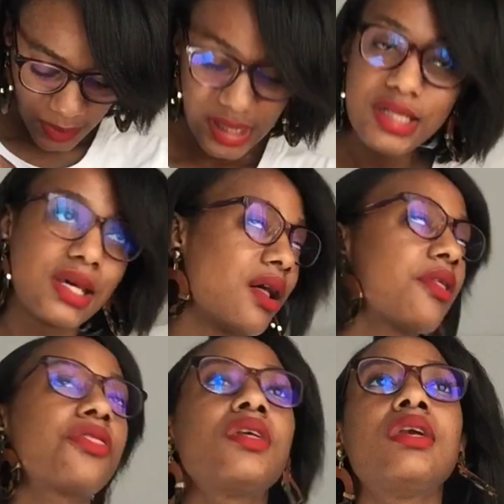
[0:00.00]
Eat
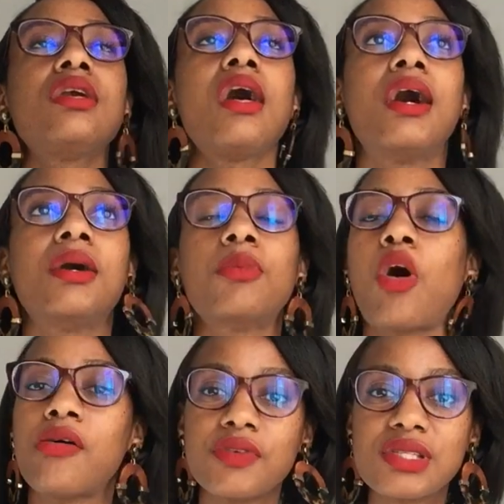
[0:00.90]
healthy,
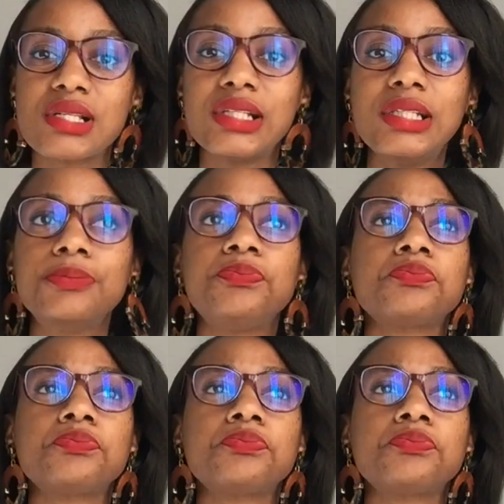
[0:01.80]
obviously,